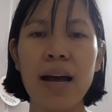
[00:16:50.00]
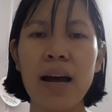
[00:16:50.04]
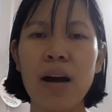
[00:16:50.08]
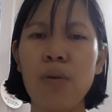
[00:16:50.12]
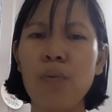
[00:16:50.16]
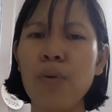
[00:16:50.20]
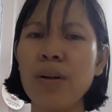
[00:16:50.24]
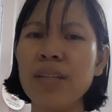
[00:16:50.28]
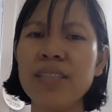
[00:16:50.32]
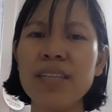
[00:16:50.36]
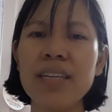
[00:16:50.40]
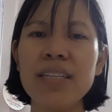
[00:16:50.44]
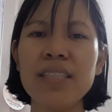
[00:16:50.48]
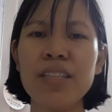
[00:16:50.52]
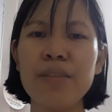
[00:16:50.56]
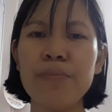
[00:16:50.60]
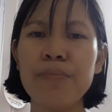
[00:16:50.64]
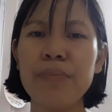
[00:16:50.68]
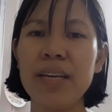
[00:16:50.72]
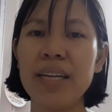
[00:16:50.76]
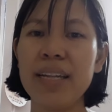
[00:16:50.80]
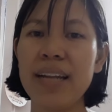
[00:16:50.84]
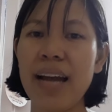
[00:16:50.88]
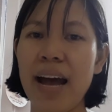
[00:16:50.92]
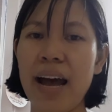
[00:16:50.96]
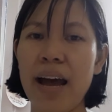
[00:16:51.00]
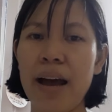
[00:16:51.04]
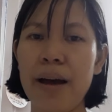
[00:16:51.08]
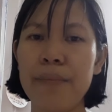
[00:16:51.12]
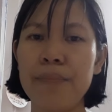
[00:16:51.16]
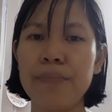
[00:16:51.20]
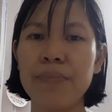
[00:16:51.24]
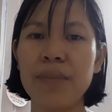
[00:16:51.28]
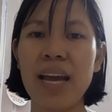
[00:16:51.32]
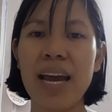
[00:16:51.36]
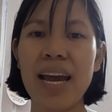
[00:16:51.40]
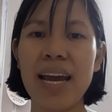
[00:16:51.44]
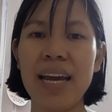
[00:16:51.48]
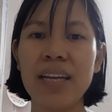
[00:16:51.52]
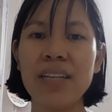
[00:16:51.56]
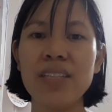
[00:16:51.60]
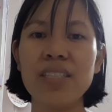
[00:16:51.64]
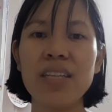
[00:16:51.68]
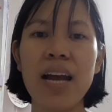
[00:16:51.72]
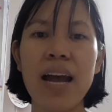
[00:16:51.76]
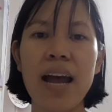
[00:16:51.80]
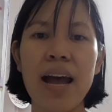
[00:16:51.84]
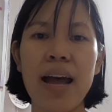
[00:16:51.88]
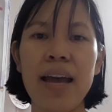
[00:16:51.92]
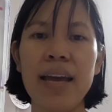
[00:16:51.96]
What does it mean, ham?
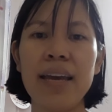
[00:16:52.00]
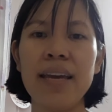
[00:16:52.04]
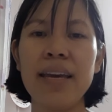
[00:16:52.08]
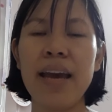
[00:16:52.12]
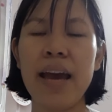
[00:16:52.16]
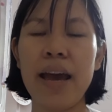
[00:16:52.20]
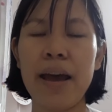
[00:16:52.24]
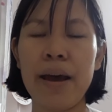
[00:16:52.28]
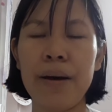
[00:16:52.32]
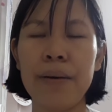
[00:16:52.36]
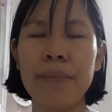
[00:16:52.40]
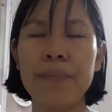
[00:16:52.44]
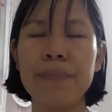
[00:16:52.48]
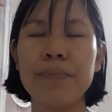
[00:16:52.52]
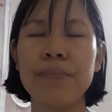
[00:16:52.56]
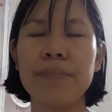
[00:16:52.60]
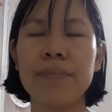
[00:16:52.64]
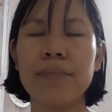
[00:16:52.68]
Ham.